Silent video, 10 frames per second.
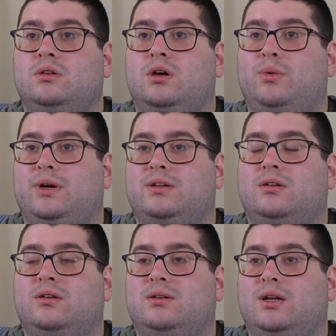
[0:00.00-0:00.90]
Wait,
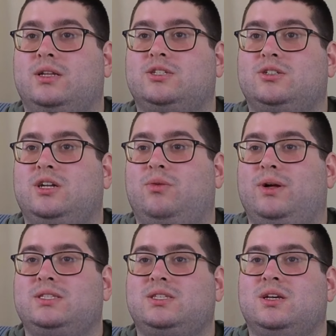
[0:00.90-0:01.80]
okay. It's hard to tell
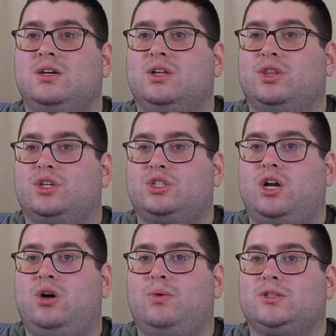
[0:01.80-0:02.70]
what's the
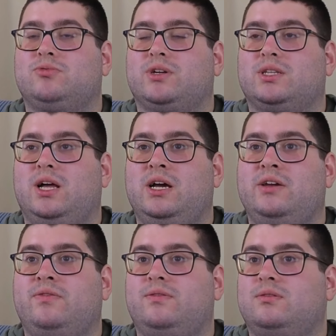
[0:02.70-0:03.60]
show, what's real life.